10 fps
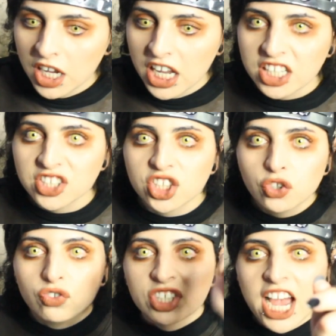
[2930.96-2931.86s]
And it's like,
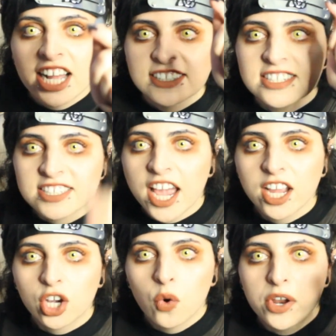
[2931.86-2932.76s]
your dad's
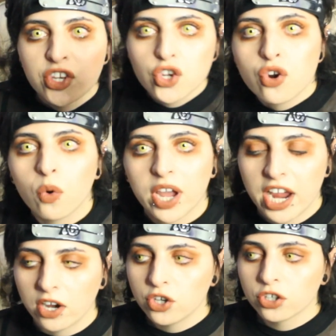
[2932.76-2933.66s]
psycho and you don't
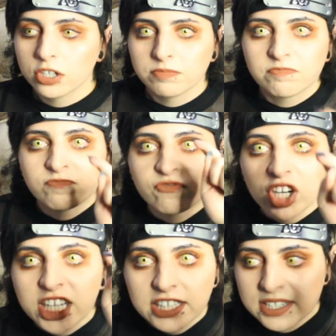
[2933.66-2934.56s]
care. You're a
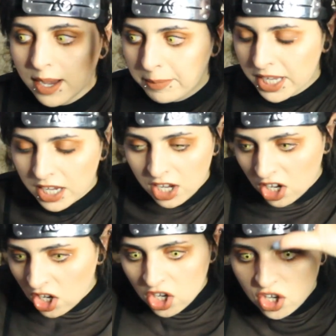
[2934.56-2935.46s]
freaking dummy.
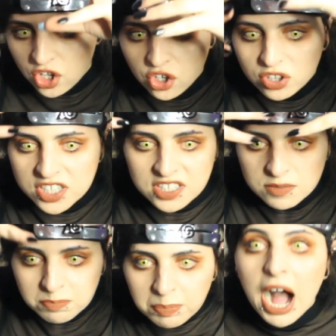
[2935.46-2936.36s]
You're
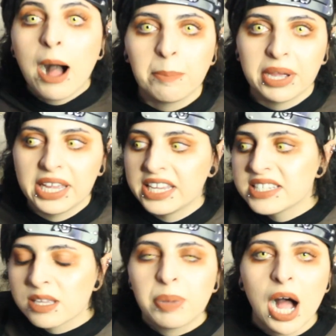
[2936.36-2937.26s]
this puppet.
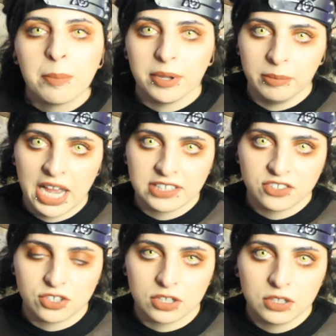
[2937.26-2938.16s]
He's the puppet
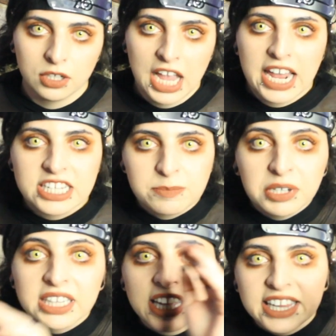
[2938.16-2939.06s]
master. And it's
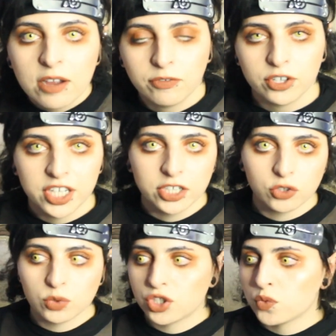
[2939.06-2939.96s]
been like that for
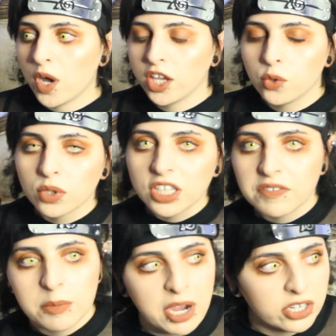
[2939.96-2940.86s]
years, which is why you were
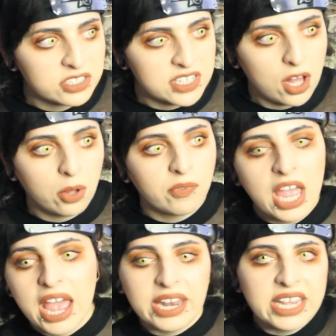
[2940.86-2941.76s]
living by yourself
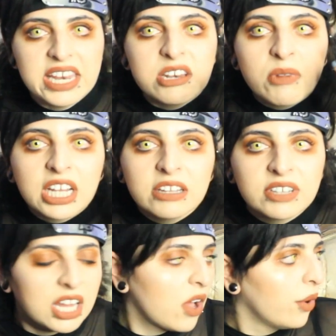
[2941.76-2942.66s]
and he didn't want to live
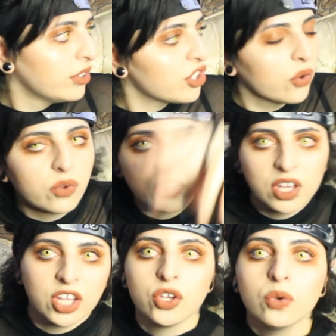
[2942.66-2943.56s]
alone, so
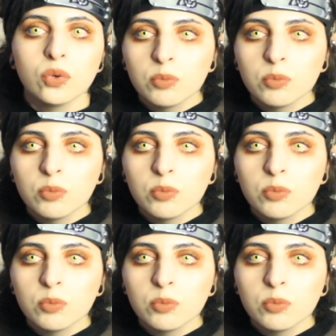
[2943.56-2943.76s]
you